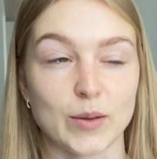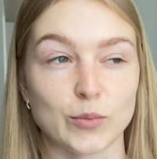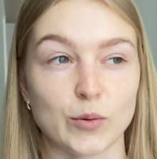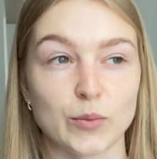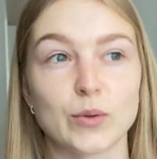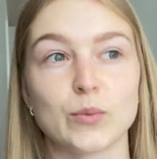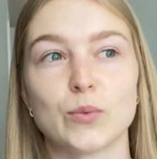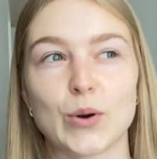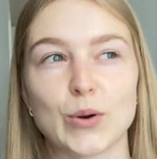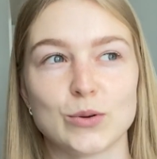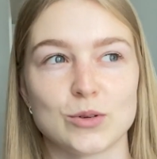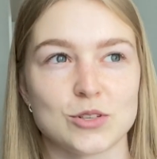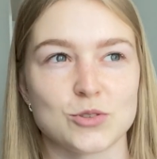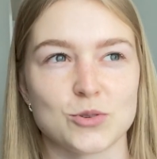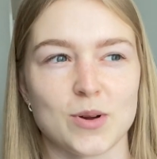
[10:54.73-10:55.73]
I probably
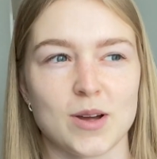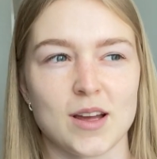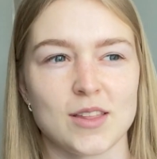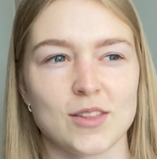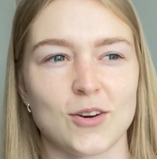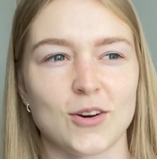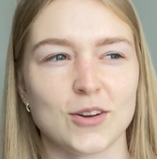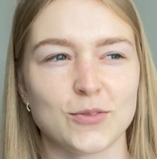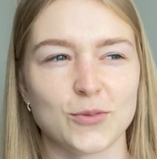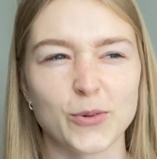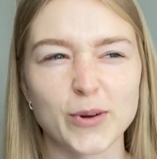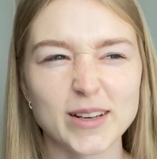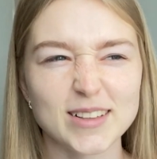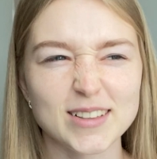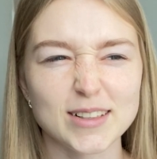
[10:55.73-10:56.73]
won't try the olive
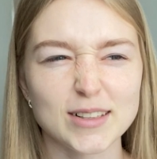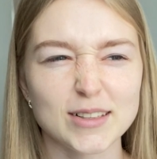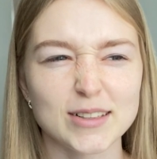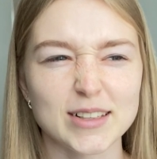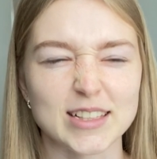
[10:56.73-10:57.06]
oil.